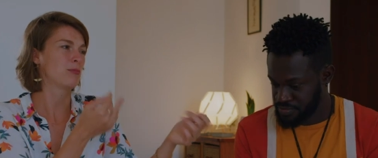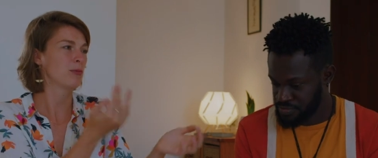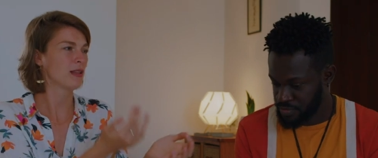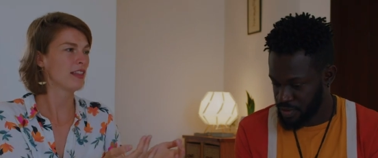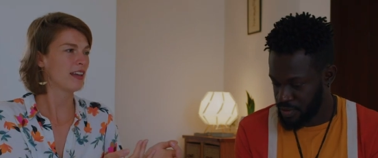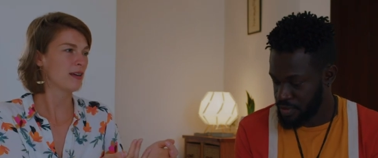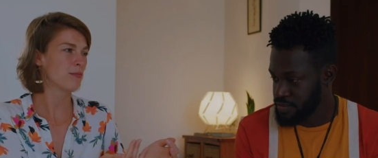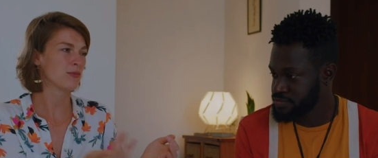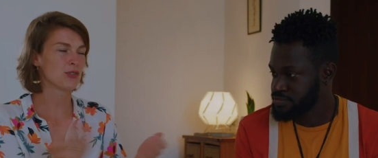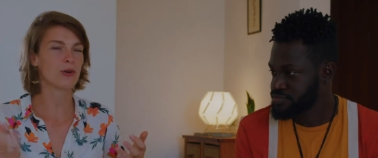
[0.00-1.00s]
Speaker 1: up with
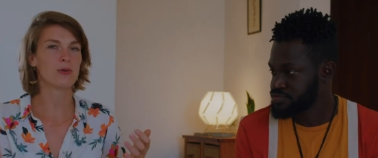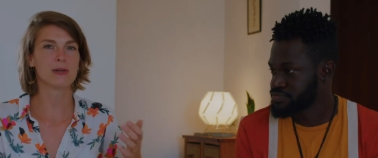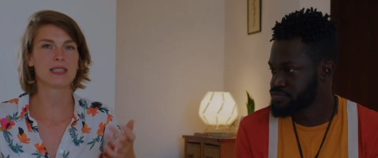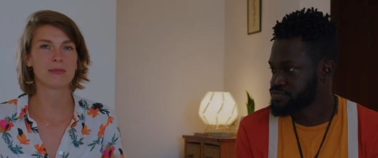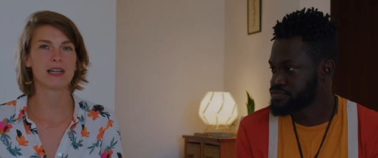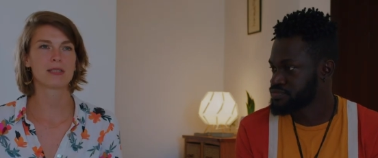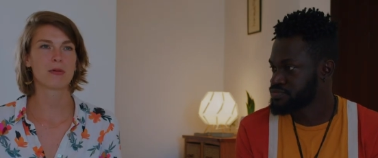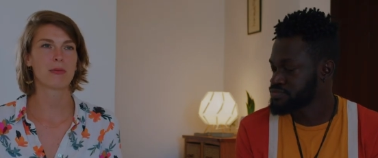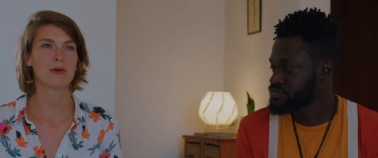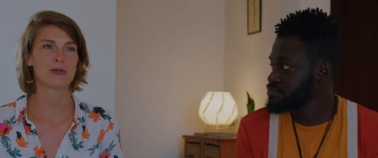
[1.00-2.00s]
him. So with the marriage
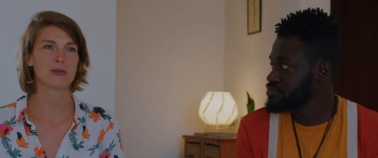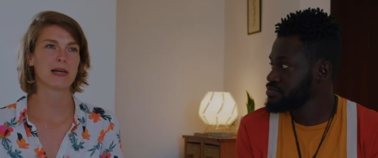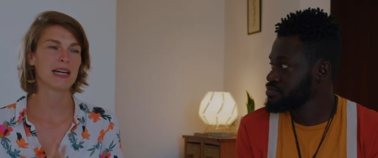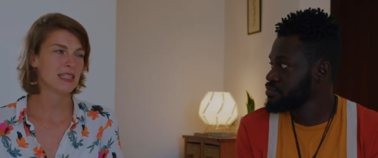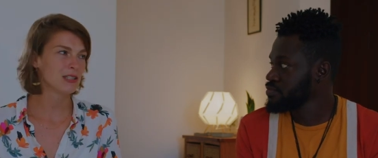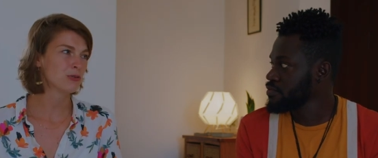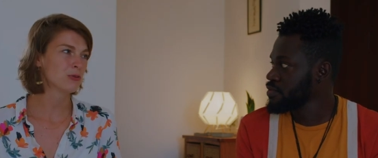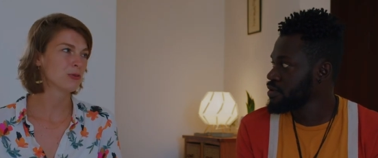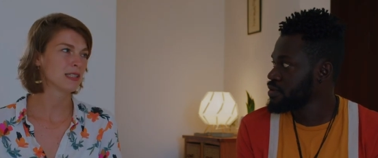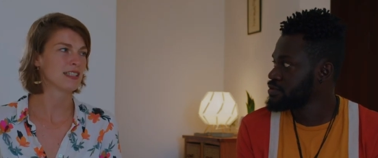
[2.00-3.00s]
proposal, I
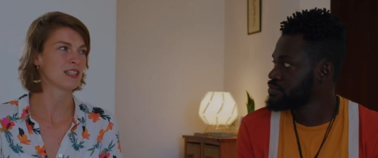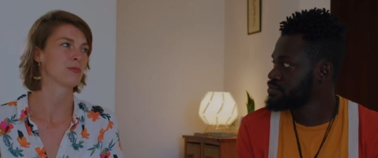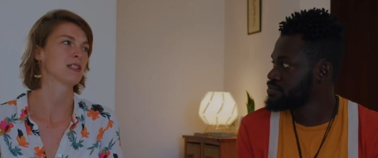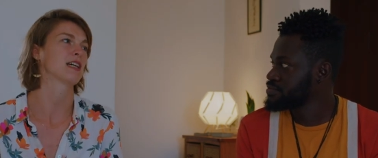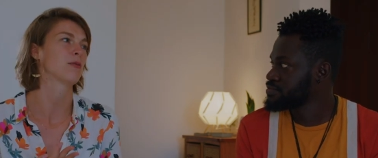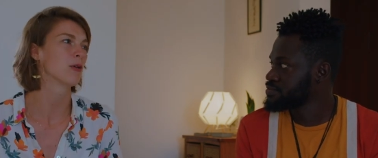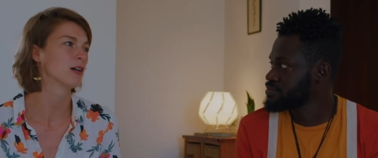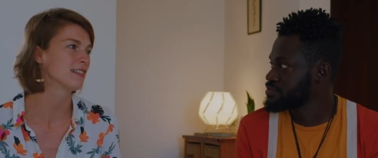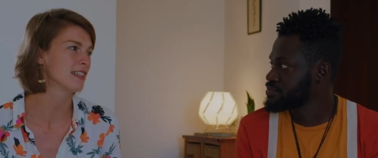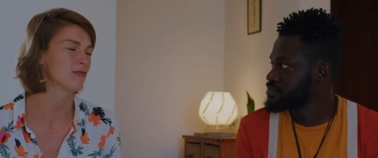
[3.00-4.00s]
knew this is what I
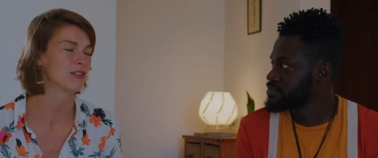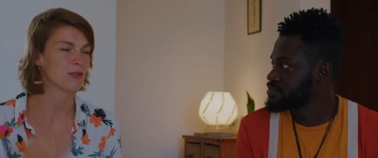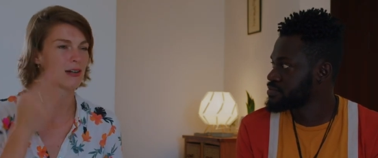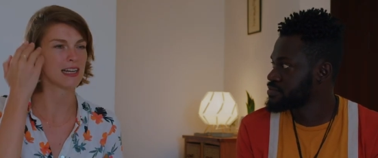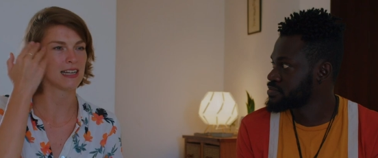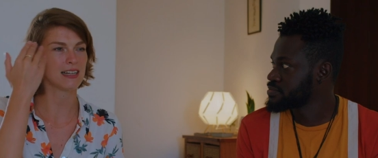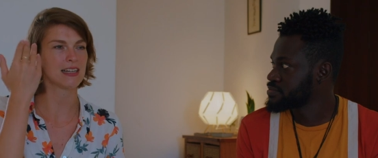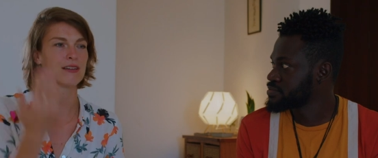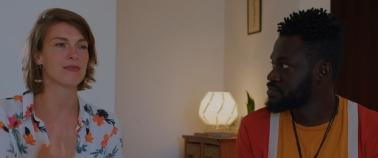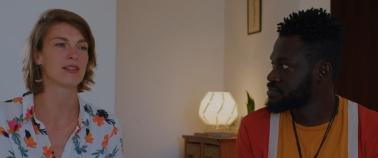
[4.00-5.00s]
want, even though I didn't
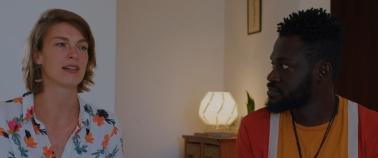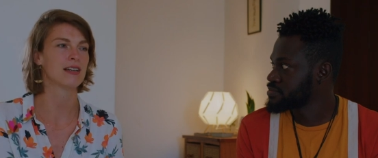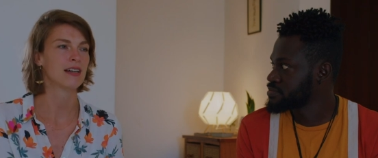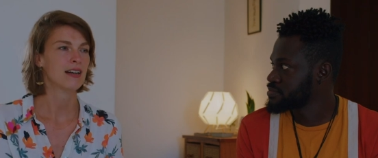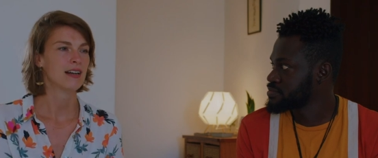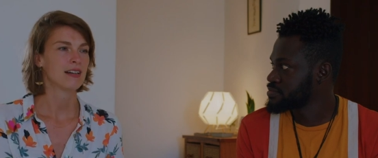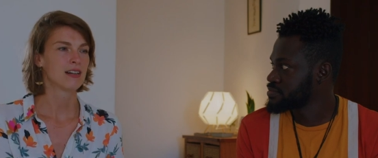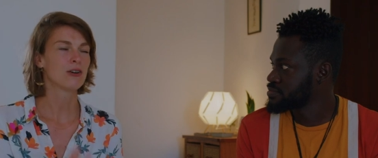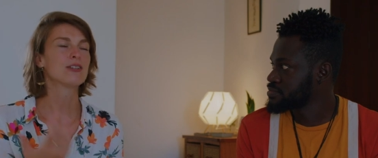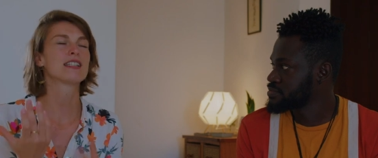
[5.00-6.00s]
give the
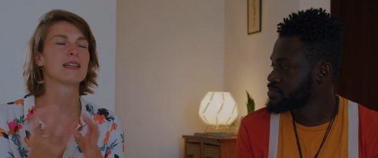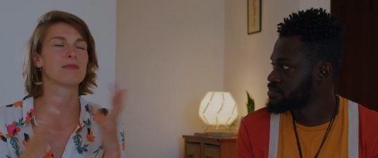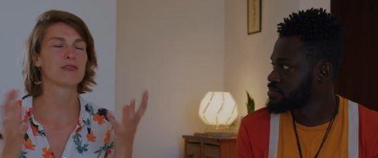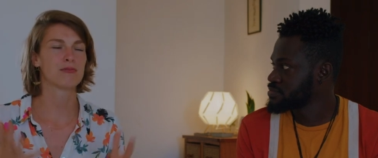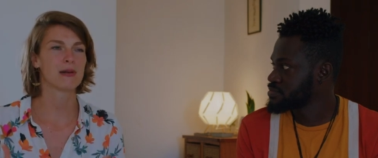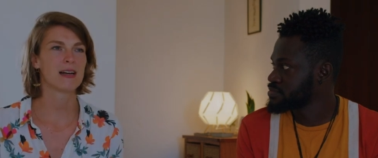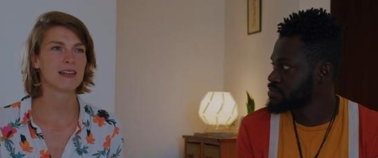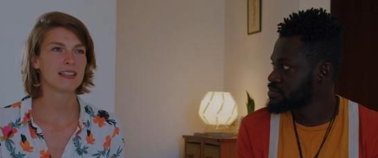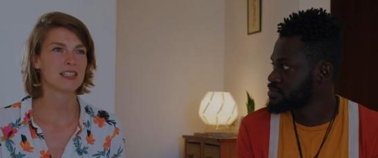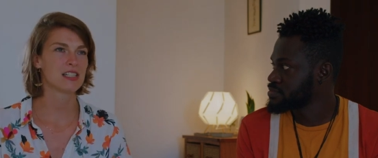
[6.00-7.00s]
concept of
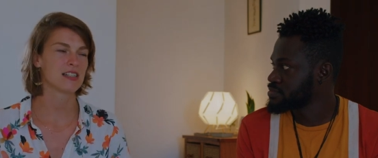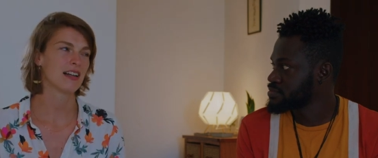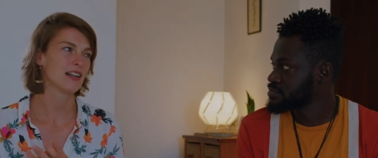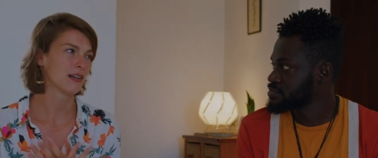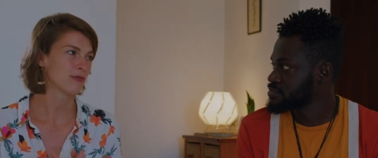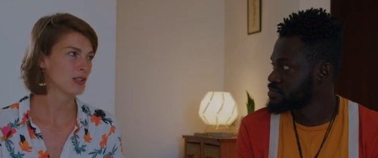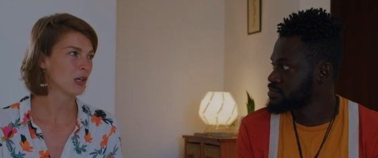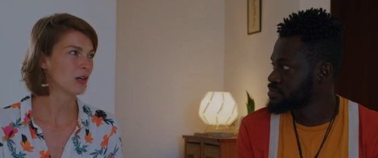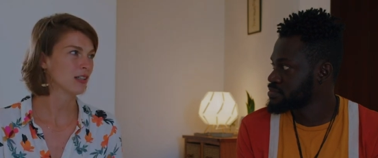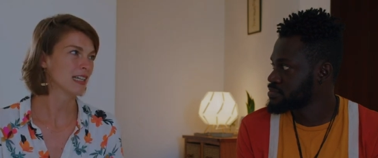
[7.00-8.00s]
marriage a lot of
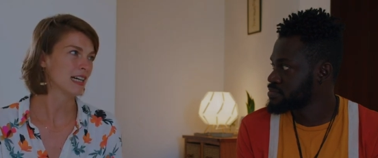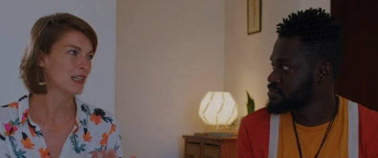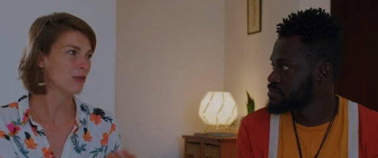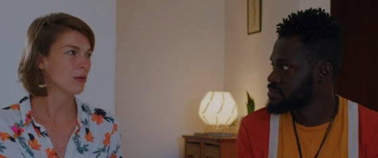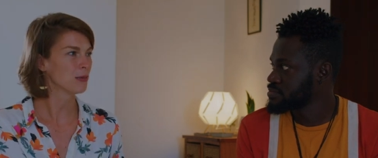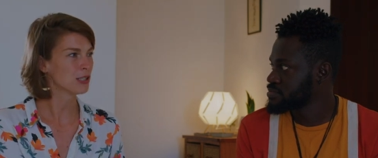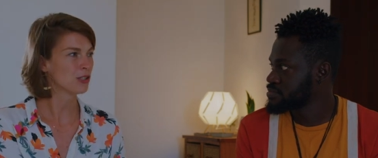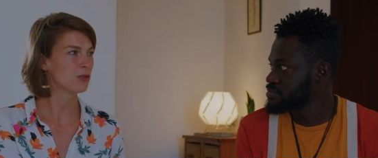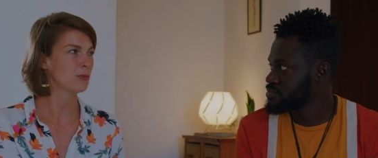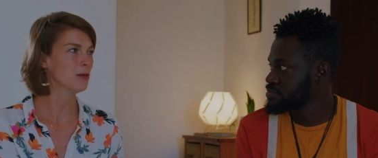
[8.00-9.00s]
thought. I knew I
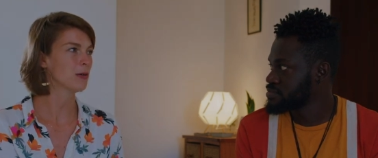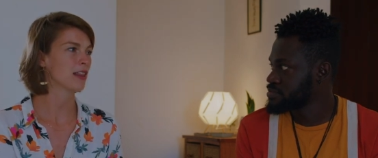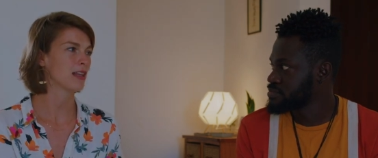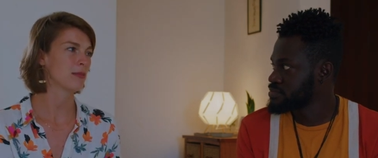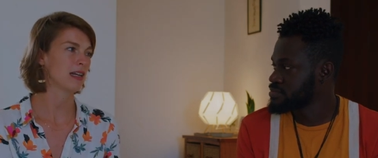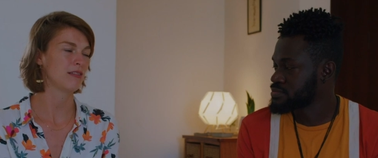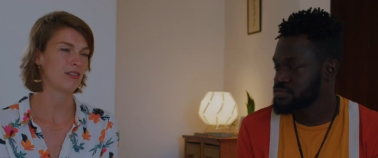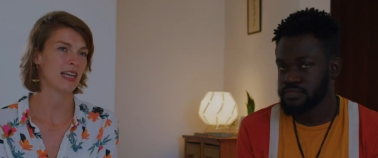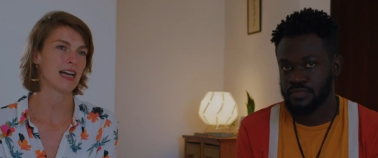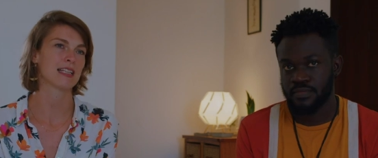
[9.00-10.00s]
wanted to be with him, and if
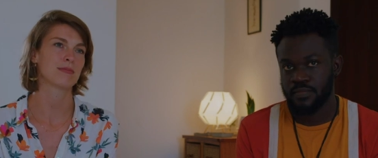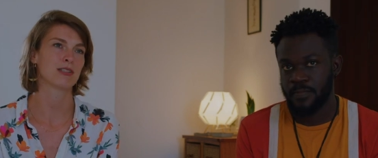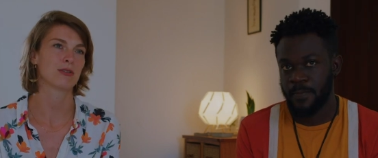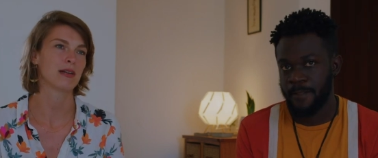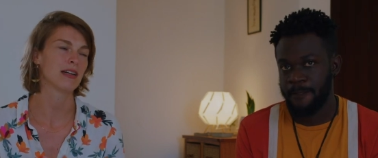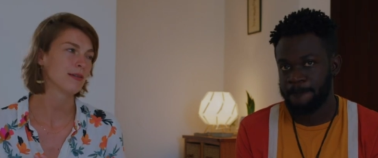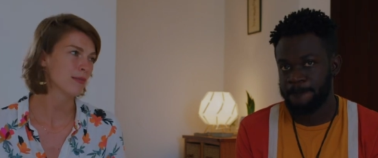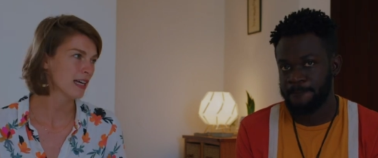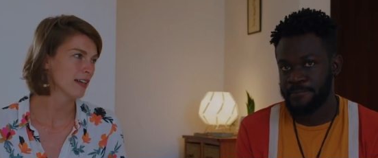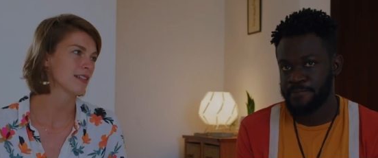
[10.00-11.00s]
he asked me to marry him,
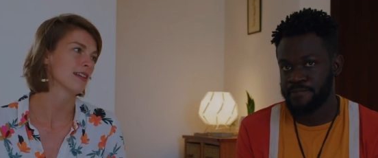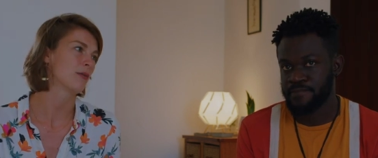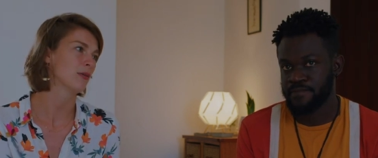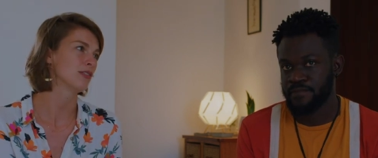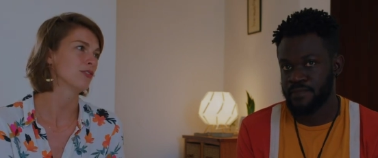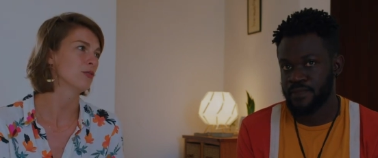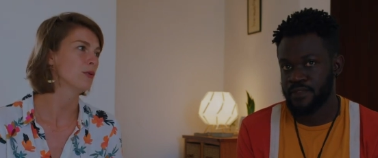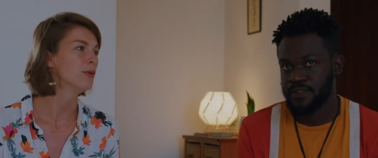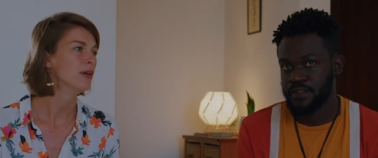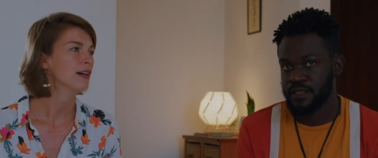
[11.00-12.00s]
yes, I want to.
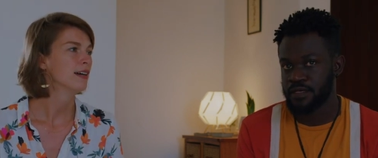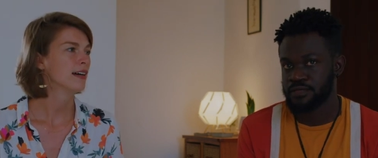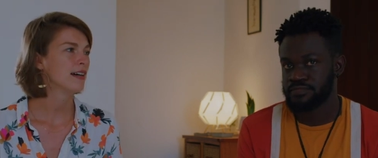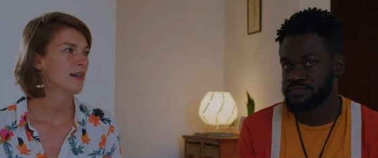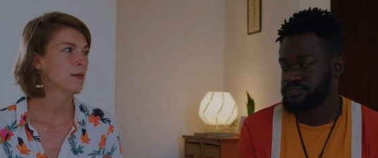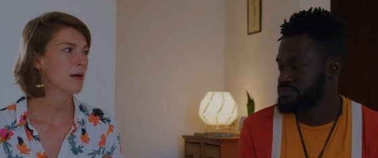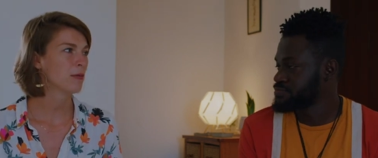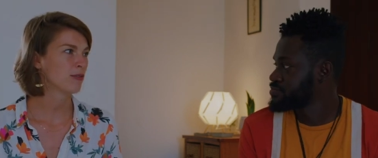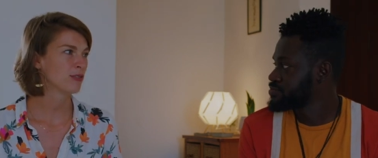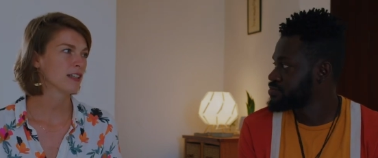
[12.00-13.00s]
Yeah. Um, and
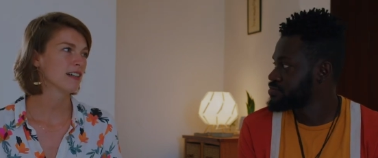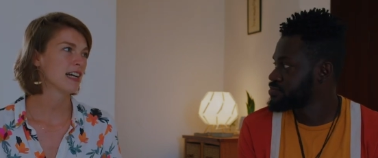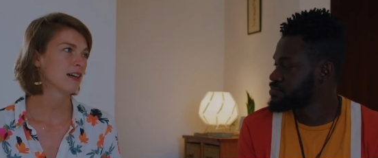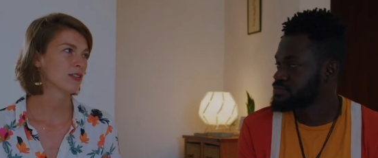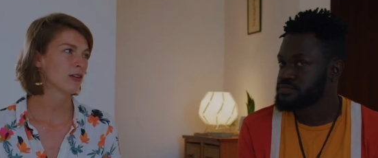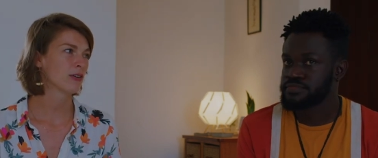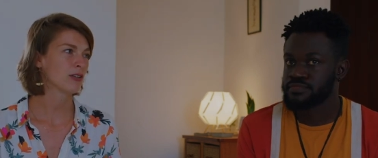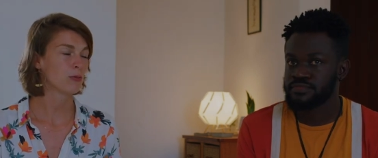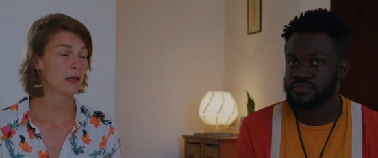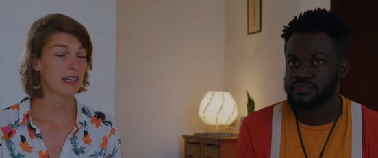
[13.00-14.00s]
we'll figure it out along
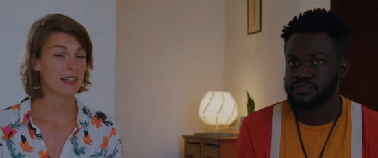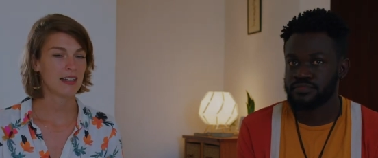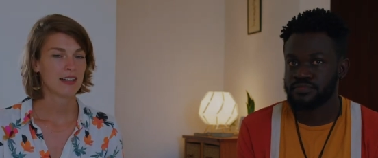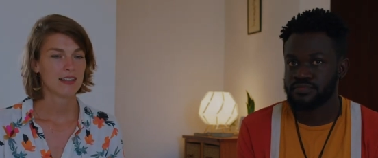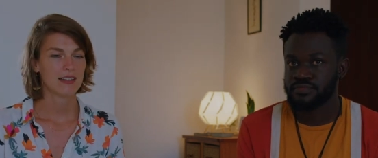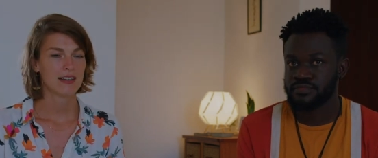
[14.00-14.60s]
the way.